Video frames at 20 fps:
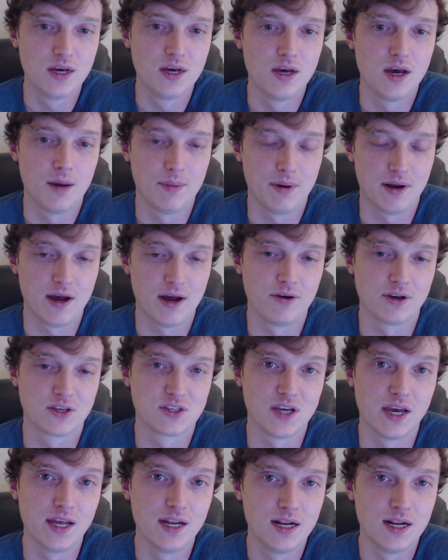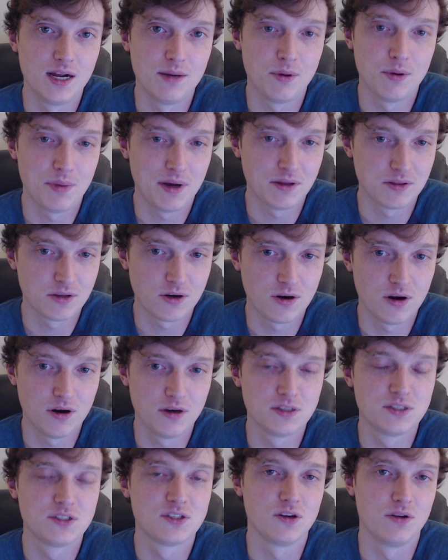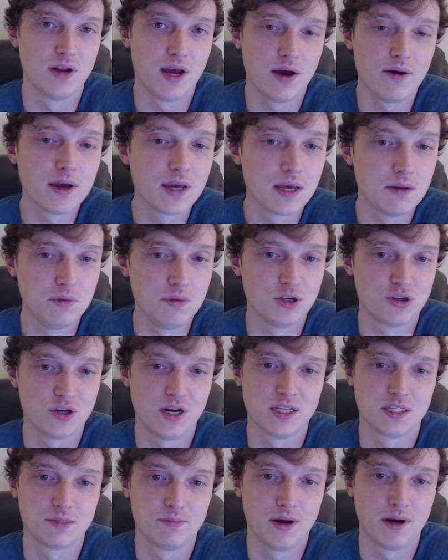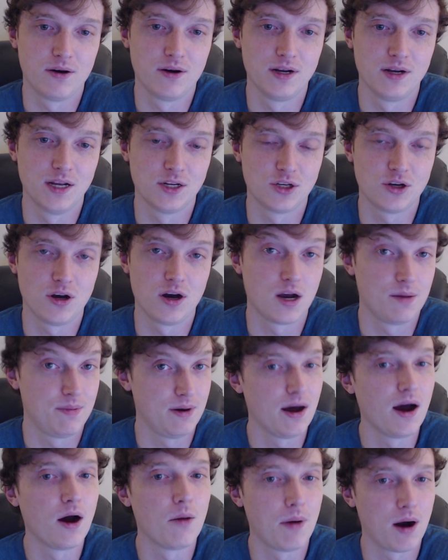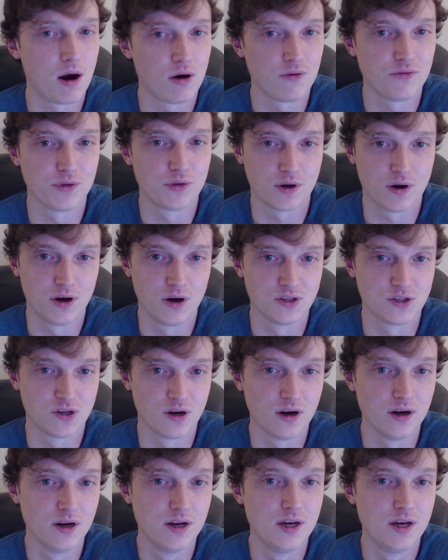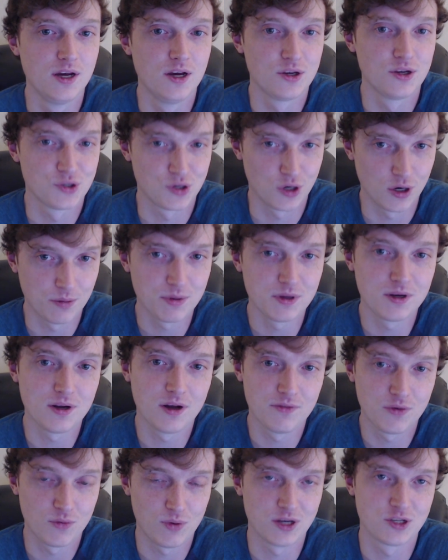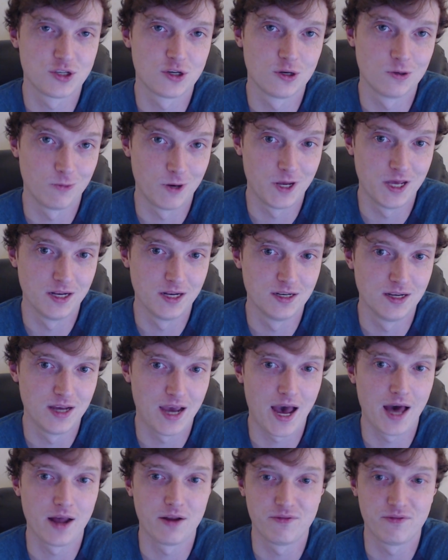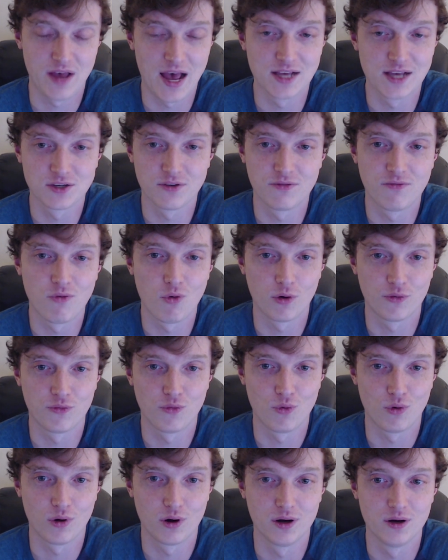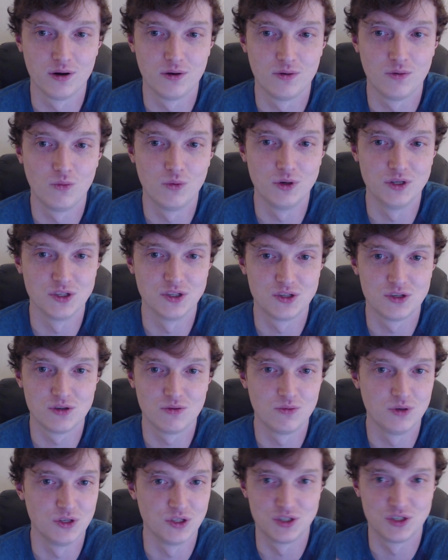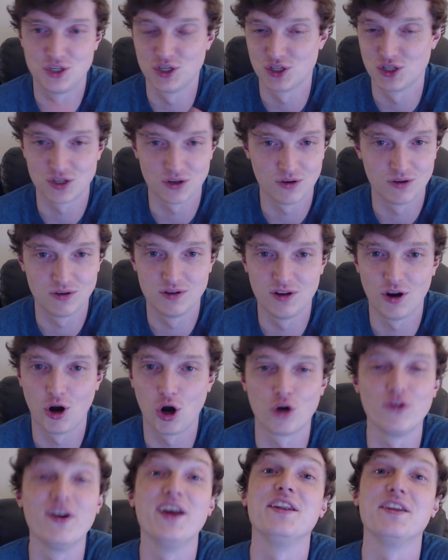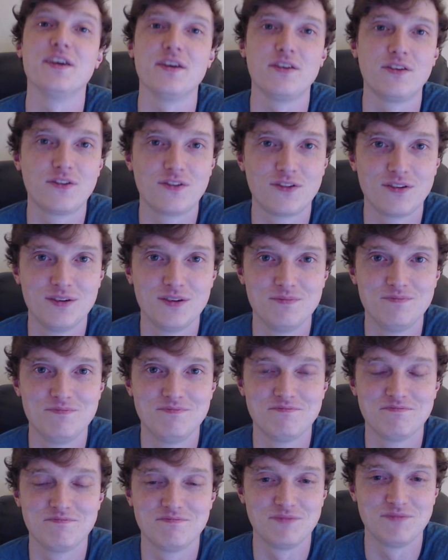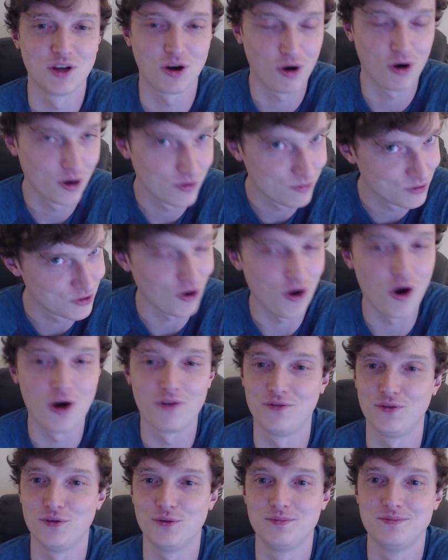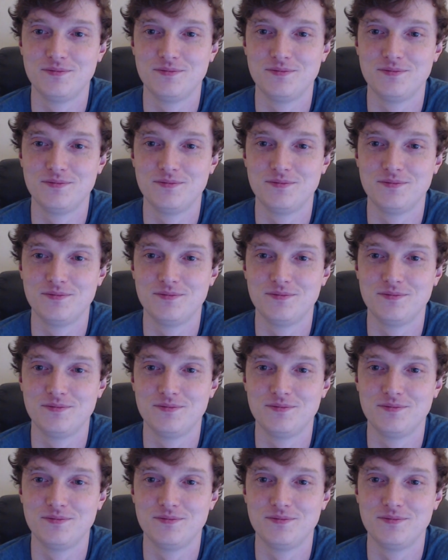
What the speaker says: about how excited I am about the card, so now I can be transparent and talk about how powerful the cards are. Serpent of the Western Wind as a 4/4 was just horrendous. The card was awful.